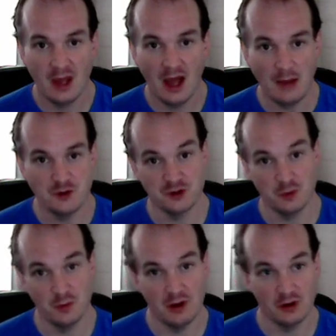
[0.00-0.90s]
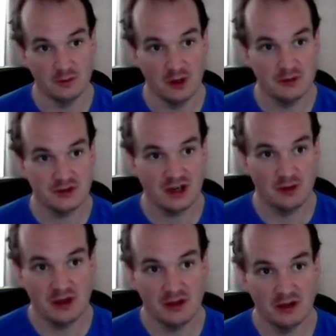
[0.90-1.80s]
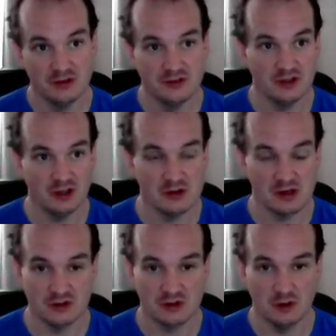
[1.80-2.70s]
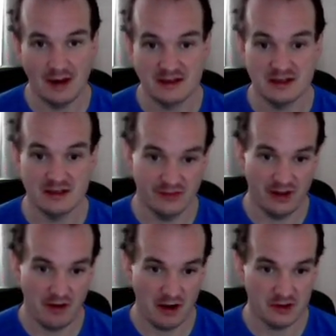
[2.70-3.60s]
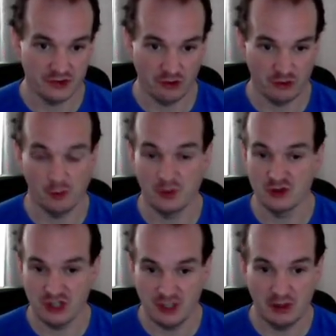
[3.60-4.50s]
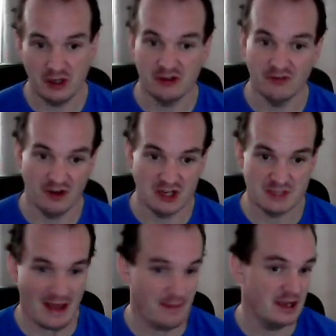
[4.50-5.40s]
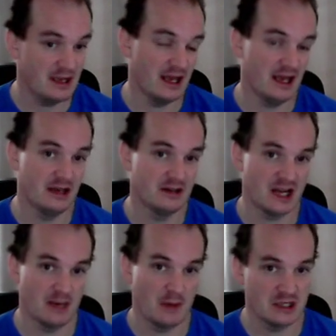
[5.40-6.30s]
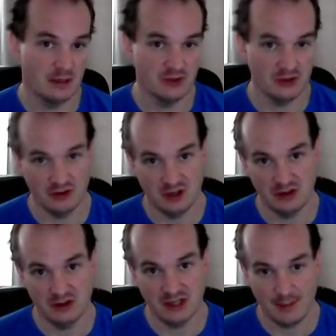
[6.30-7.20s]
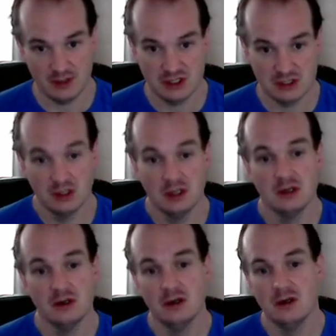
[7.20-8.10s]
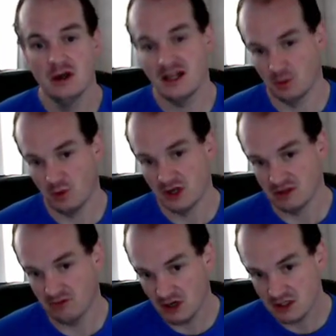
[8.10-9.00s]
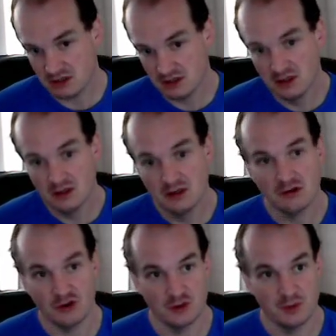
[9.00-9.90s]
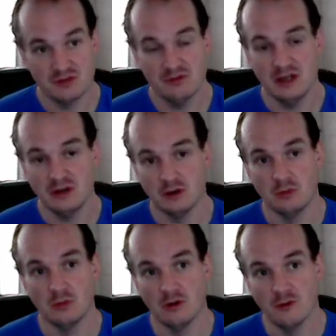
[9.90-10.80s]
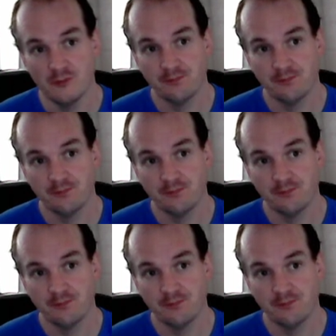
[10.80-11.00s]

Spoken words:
I'm sure someone will be along in a moment to tell me that, close combat is inferior because cross chop is cheaper and very spammy and Shadow Machamp doesn't need the damage. In some ways they're right. Cross chop is a really good move.